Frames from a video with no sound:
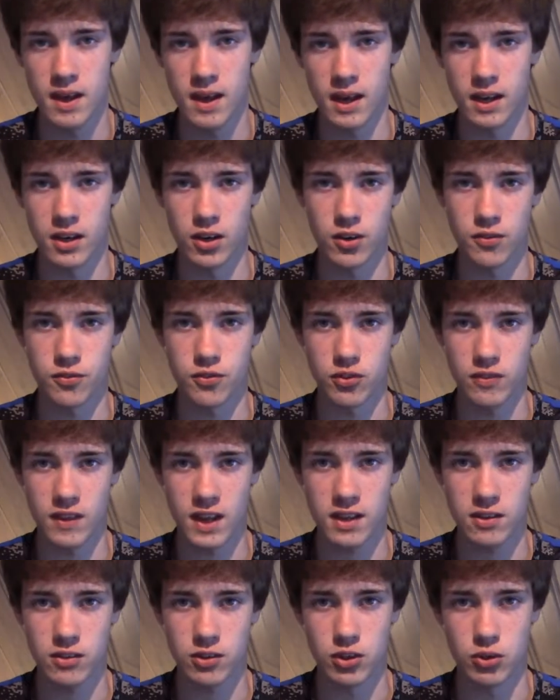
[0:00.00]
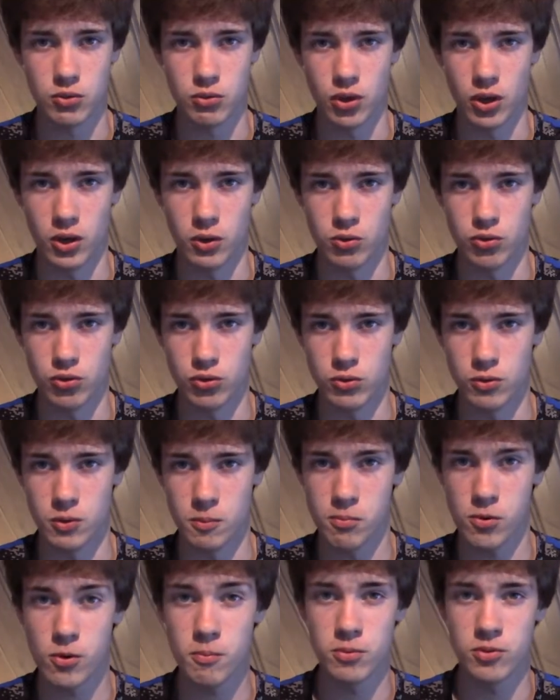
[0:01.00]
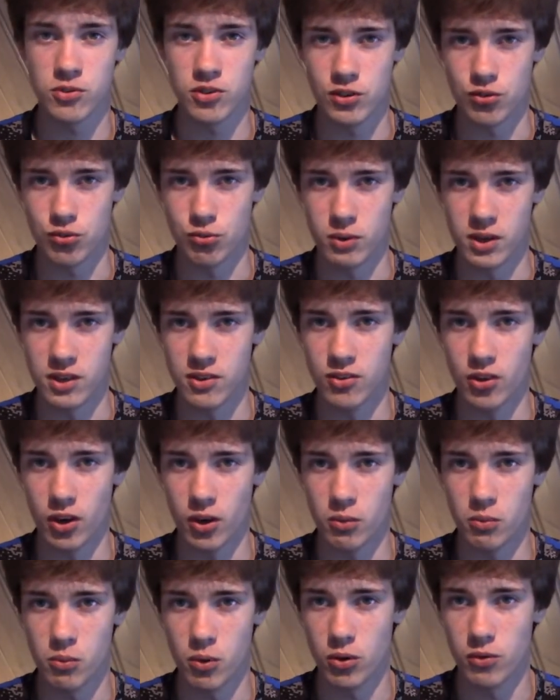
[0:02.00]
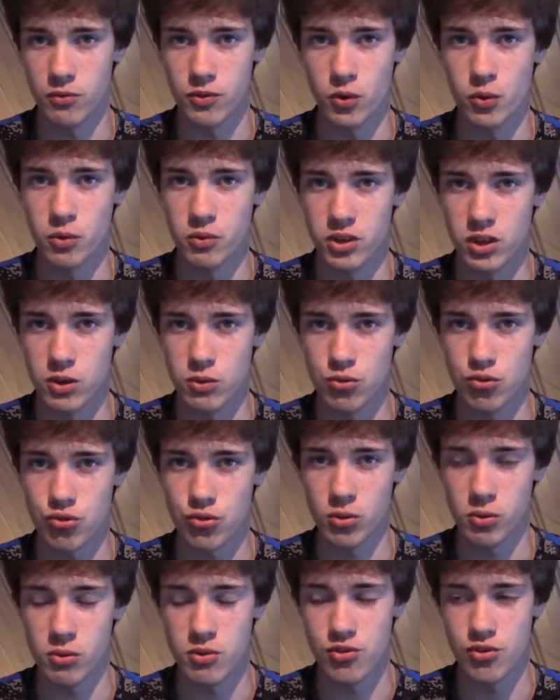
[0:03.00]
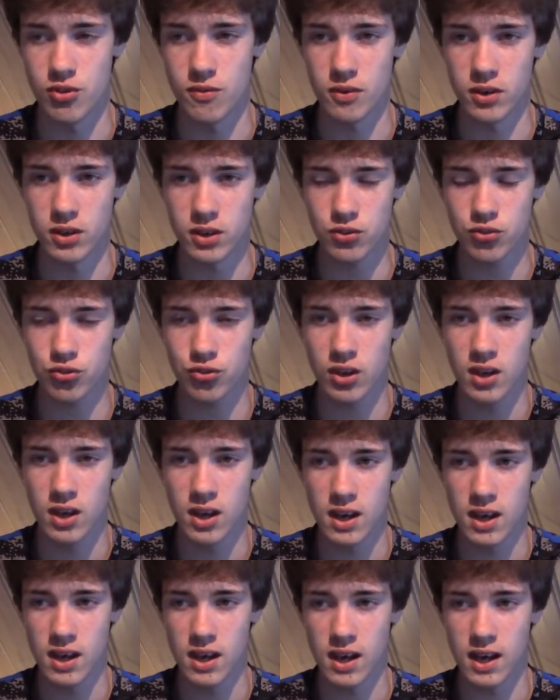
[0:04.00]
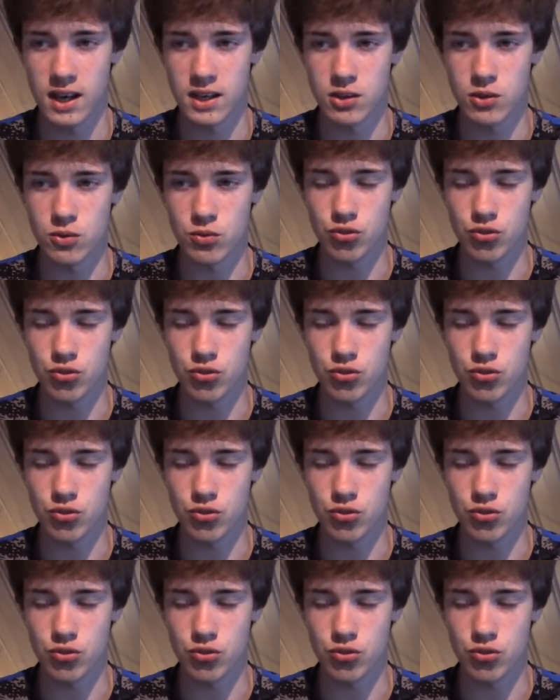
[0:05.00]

And after that, you go to the properties window of your new storage device and you